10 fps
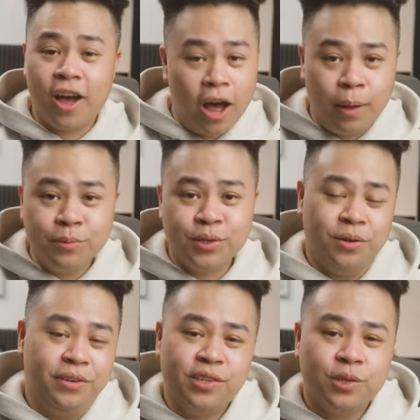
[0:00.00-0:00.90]
comms
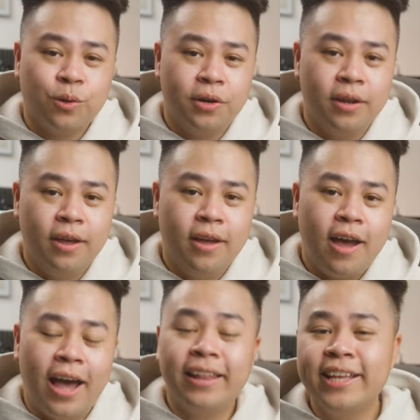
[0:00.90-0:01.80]
on Discord,
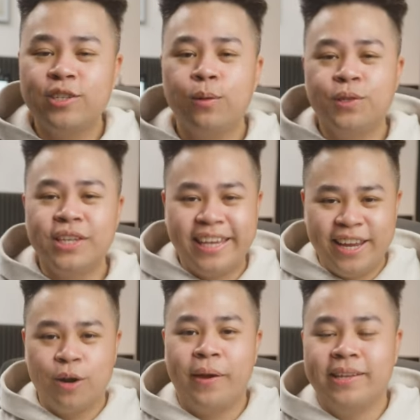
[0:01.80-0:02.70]
I like to be able to
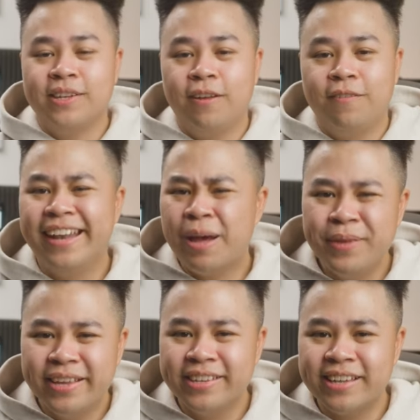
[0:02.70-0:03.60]
hear myself. Not
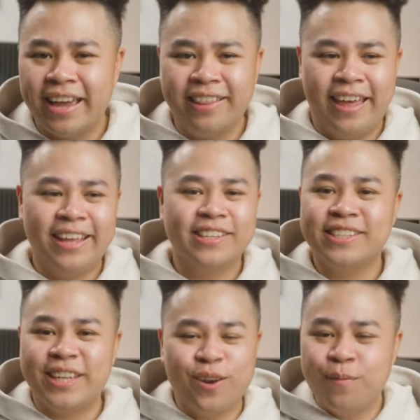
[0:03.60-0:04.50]
because I like the
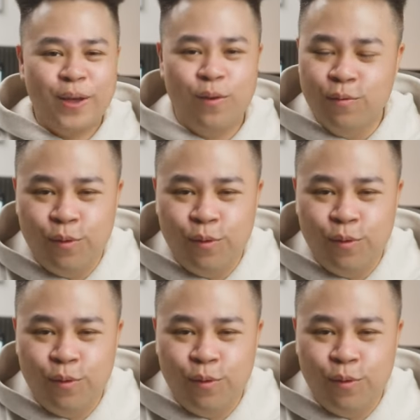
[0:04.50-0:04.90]
sound of my own